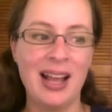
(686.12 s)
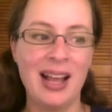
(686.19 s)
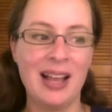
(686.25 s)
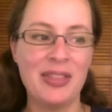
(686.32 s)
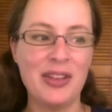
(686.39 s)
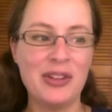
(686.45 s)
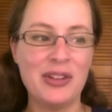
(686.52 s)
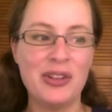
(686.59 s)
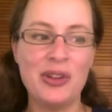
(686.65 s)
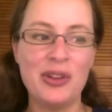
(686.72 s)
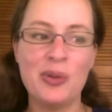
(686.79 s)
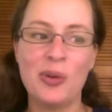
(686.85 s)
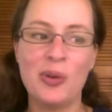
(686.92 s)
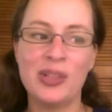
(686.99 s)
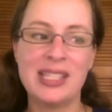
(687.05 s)
the
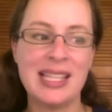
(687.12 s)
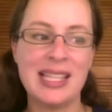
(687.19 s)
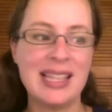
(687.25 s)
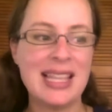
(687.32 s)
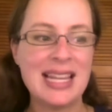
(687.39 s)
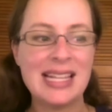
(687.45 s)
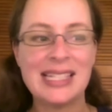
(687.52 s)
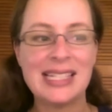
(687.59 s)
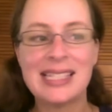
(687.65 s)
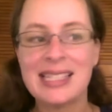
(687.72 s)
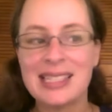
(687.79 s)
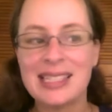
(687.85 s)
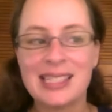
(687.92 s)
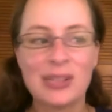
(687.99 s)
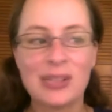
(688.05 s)
nuance in these
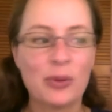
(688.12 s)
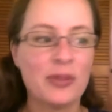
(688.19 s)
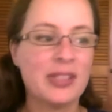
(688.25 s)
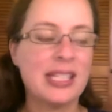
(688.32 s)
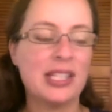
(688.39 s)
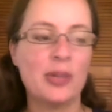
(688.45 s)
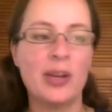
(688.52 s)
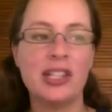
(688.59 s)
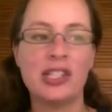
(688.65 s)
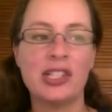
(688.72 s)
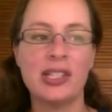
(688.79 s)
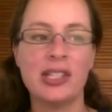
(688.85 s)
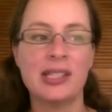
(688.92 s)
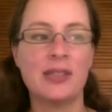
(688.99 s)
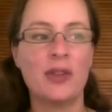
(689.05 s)
sort of
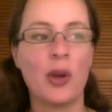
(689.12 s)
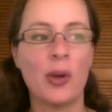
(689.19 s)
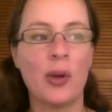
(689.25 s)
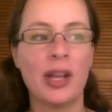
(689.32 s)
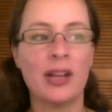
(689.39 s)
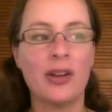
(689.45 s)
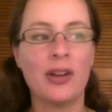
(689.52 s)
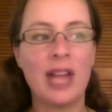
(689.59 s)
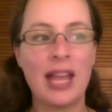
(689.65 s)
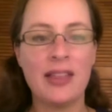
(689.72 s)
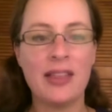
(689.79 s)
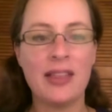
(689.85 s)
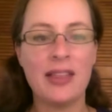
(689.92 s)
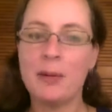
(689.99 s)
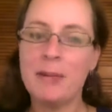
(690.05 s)
situations of going, okay,
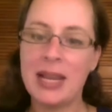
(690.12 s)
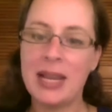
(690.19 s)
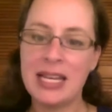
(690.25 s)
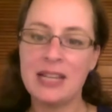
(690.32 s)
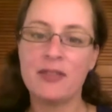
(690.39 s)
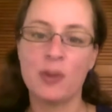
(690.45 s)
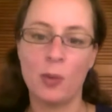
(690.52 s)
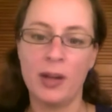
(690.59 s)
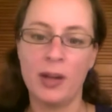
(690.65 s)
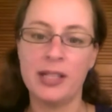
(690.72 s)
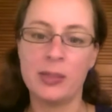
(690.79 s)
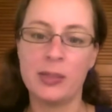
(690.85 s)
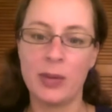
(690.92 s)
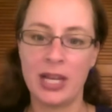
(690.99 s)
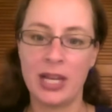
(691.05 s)
there are many different
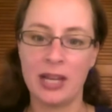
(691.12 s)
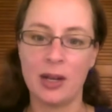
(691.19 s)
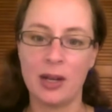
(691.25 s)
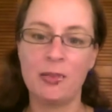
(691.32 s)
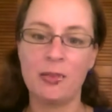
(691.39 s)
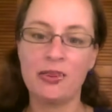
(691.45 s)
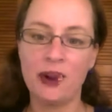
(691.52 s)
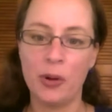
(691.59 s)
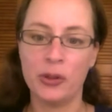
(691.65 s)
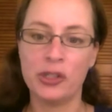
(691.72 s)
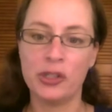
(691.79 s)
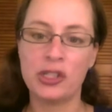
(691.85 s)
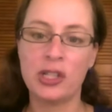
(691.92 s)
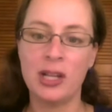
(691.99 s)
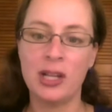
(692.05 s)
ways we can
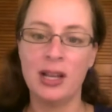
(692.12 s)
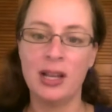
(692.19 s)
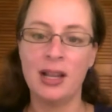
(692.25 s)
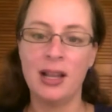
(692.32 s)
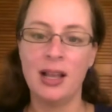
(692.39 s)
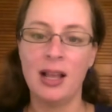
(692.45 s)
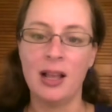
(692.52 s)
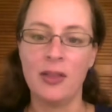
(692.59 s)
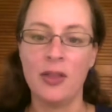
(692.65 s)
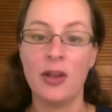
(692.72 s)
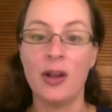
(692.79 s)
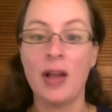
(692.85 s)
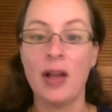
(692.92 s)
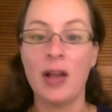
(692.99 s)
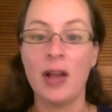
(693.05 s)
approach
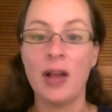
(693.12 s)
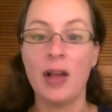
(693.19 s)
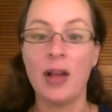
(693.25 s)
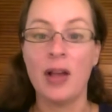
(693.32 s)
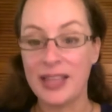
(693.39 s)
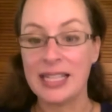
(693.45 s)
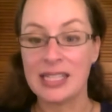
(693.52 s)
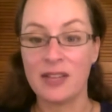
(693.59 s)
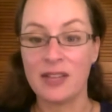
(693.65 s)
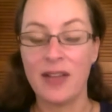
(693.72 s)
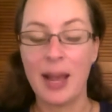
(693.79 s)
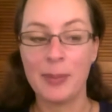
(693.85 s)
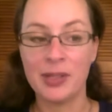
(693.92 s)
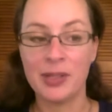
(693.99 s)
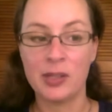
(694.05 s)
the hard things that have
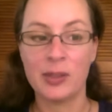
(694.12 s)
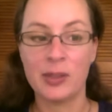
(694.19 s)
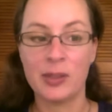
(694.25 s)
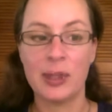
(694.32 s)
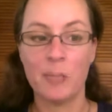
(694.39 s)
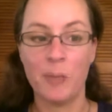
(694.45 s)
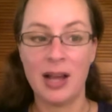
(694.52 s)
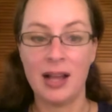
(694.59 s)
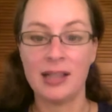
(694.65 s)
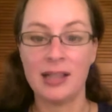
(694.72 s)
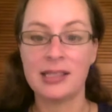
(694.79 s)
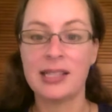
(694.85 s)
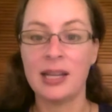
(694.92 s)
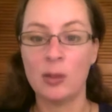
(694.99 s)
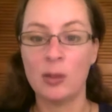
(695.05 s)
happened to us in the
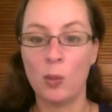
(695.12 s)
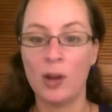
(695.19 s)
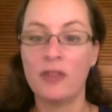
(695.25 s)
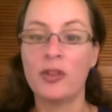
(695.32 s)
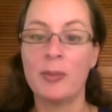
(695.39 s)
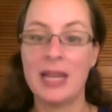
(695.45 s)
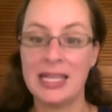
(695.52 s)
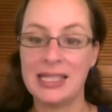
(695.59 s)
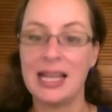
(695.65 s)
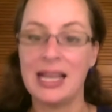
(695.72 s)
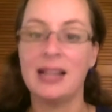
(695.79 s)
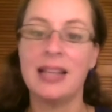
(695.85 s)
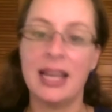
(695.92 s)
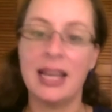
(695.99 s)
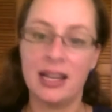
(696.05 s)
past. And one of them is
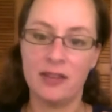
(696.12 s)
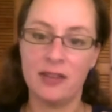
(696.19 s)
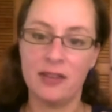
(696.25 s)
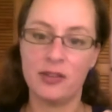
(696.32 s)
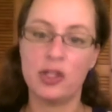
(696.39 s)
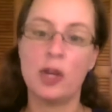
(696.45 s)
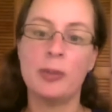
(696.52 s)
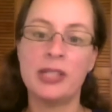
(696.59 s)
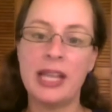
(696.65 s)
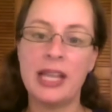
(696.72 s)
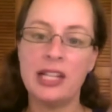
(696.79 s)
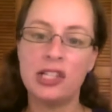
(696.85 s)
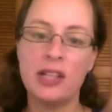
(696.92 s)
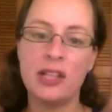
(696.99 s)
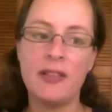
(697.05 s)
that negative
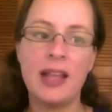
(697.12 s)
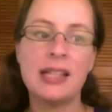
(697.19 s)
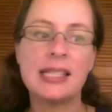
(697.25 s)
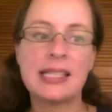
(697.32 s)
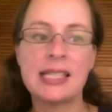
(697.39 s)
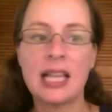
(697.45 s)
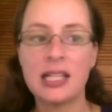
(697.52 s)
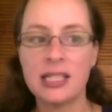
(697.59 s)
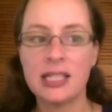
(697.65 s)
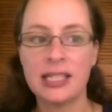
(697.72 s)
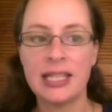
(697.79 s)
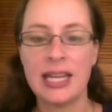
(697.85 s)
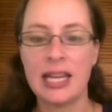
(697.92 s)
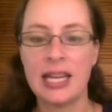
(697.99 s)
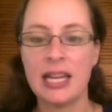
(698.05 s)
interpretation, and that
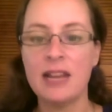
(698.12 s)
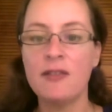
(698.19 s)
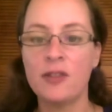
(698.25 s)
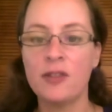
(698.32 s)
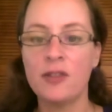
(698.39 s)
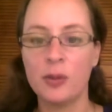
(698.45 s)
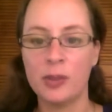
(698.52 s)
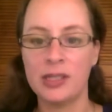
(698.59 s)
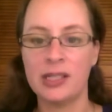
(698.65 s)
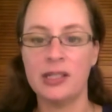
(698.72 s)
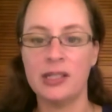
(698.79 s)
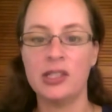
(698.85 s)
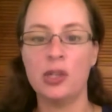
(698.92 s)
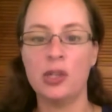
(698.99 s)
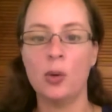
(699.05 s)
subtly
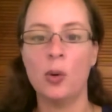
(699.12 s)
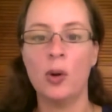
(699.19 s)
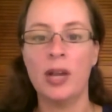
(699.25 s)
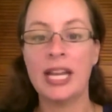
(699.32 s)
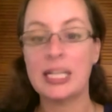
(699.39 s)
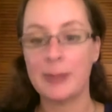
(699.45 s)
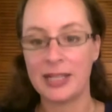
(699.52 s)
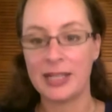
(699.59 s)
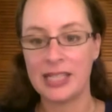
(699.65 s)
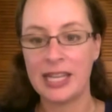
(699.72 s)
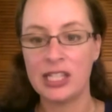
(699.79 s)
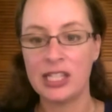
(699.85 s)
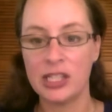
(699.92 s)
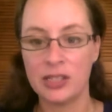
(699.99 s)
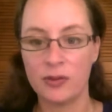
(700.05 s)
influences your
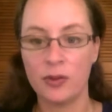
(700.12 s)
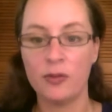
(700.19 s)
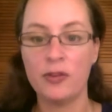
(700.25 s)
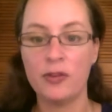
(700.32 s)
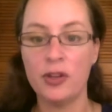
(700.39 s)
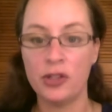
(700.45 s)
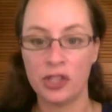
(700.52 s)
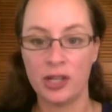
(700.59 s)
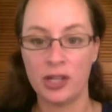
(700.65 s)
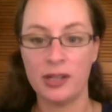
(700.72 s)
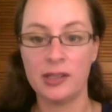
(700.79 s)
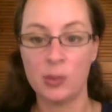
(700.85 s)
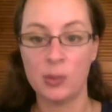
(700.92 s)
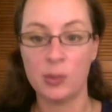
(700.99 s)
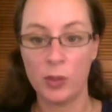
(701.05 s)
expectations for the future
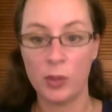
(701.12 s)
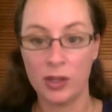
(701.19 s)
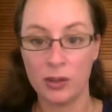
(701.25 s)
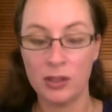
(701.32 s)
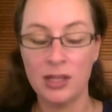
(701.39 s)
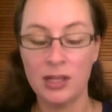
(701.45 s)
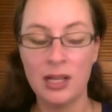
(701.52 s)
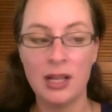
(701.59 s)
as well.